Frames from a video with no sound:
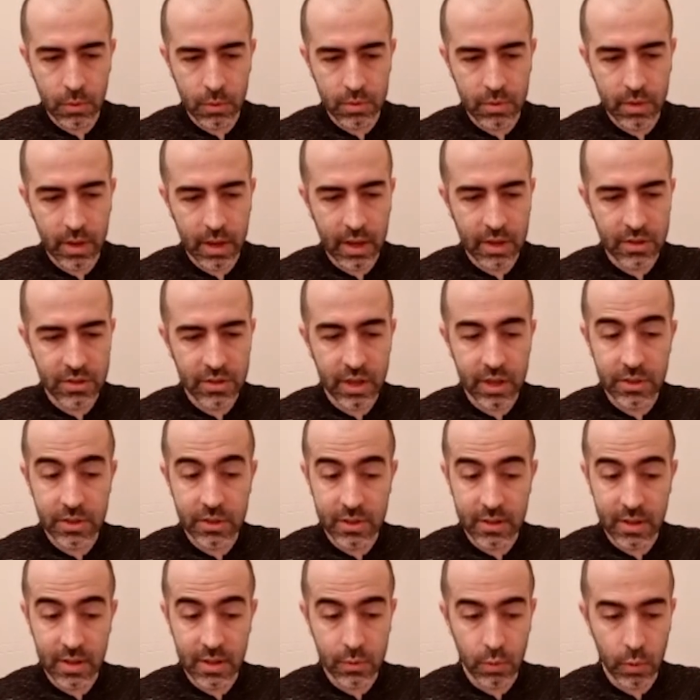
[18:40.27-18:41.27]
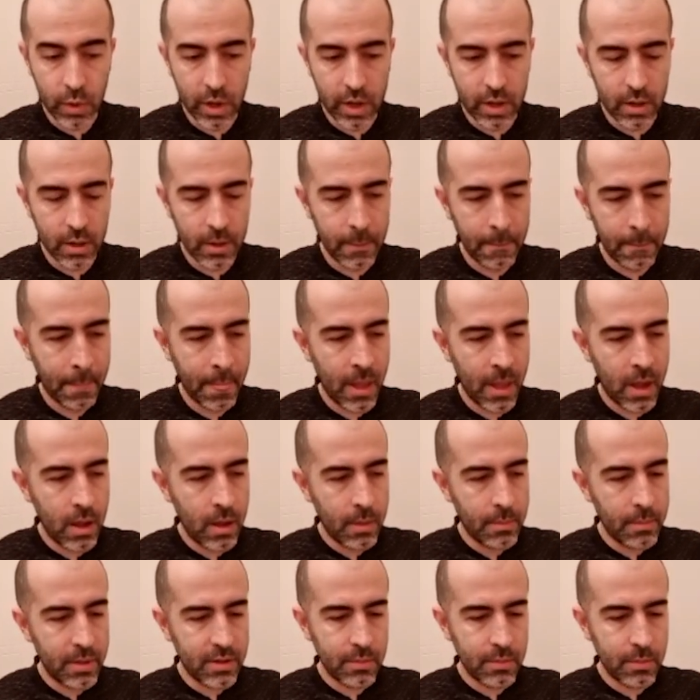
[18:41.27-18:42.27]
on the exchanges as well.
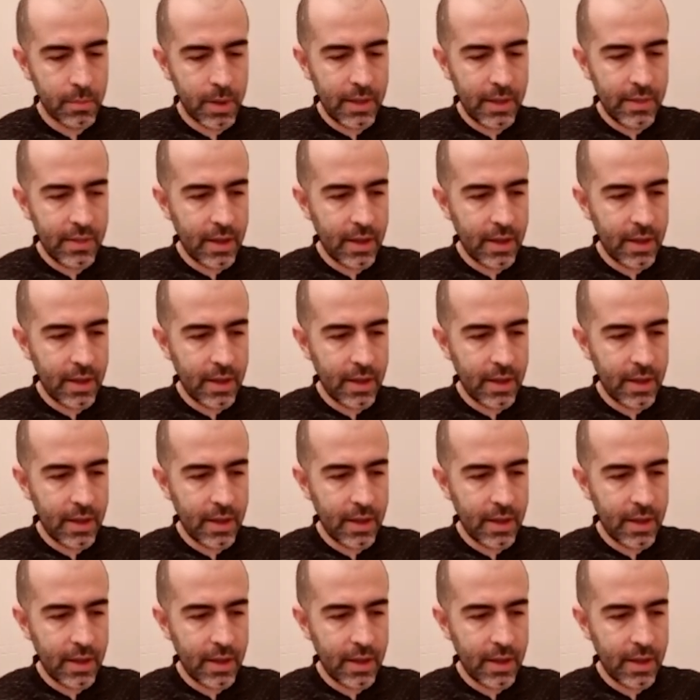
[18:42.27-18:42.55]
But the main